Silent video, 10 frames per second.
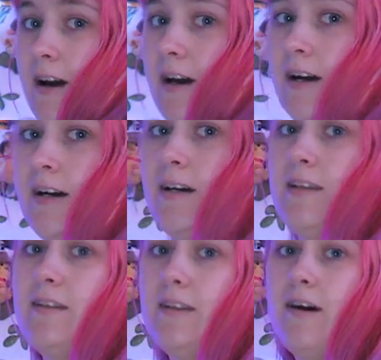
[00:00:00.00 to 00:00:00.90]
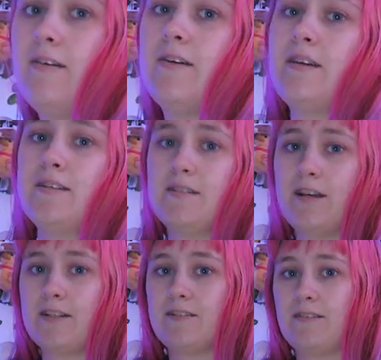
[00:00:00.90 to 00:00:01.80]
you know, it's an
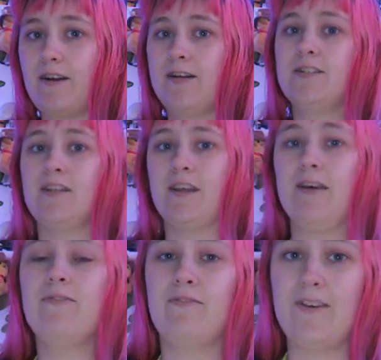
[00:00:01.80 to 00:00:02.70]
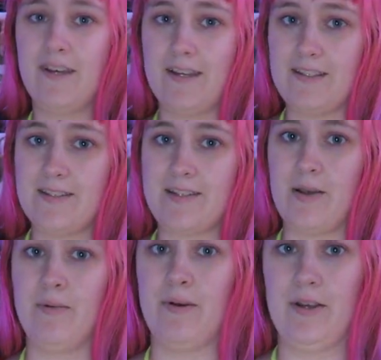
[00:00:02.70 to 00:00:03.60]
extra large. It fits.
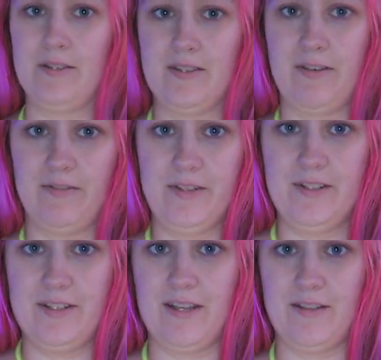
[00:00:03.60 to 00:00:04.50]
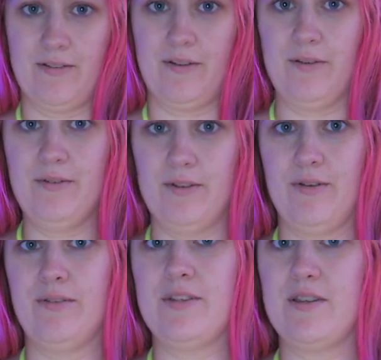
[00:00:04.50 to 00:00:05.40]
It's definitely see-through.
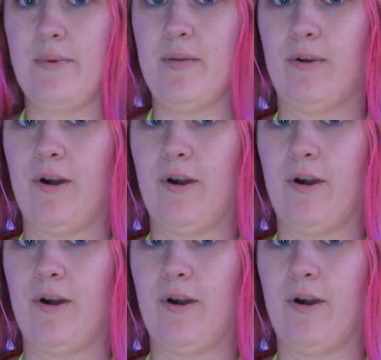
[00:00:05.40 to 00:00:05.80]
You can see my